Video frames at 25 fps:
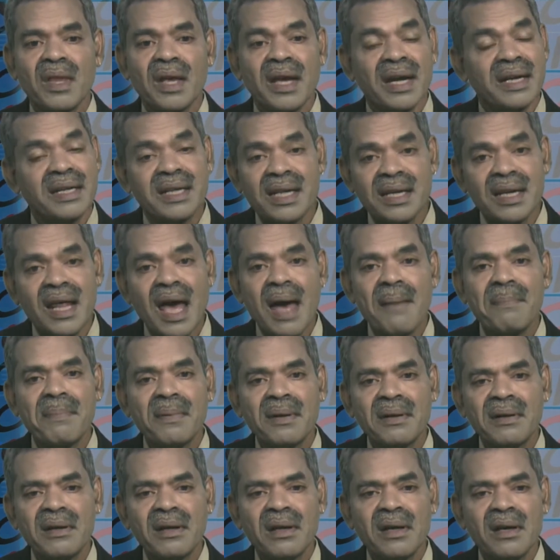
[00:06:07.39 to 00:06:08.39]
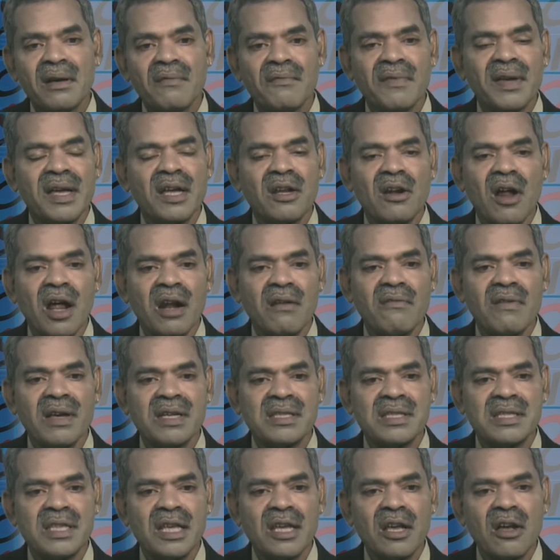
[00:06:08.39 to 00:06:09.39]
It can happen. We can
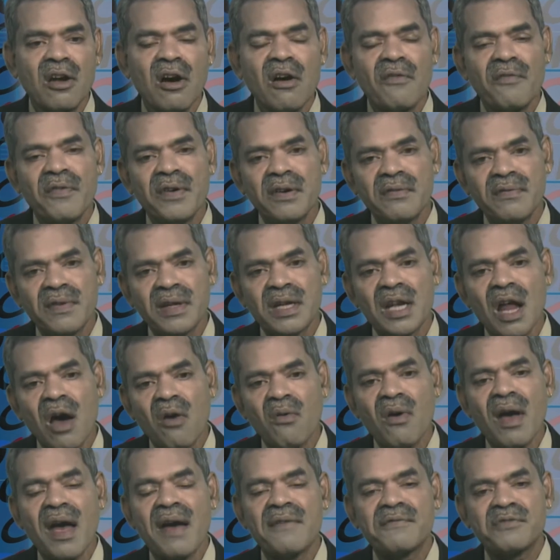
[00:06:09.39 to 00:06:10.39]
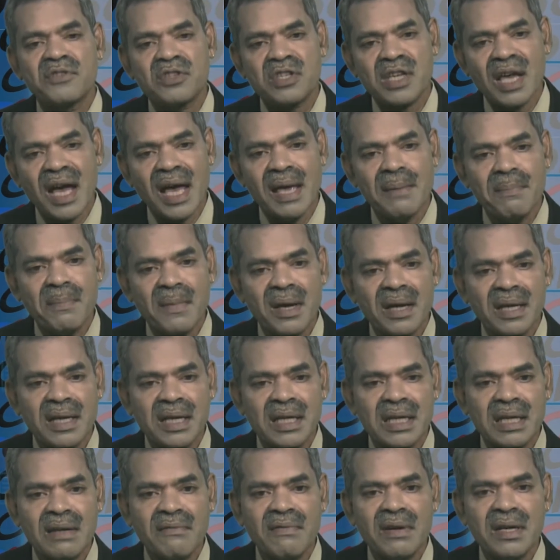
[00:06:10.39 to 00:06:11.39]
always think of it. We now have Skype
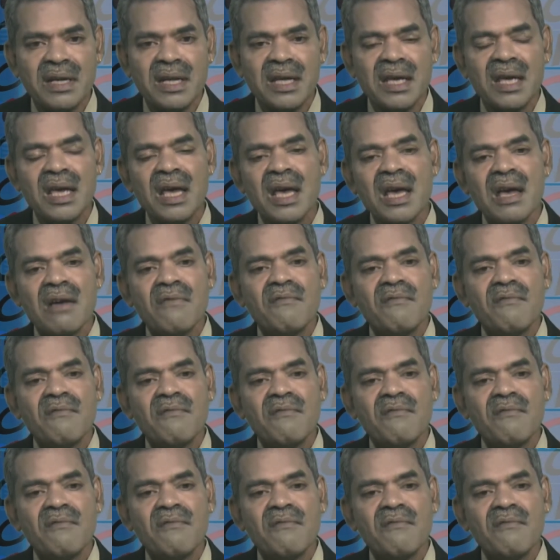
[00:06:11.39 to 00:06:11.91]
connectivity.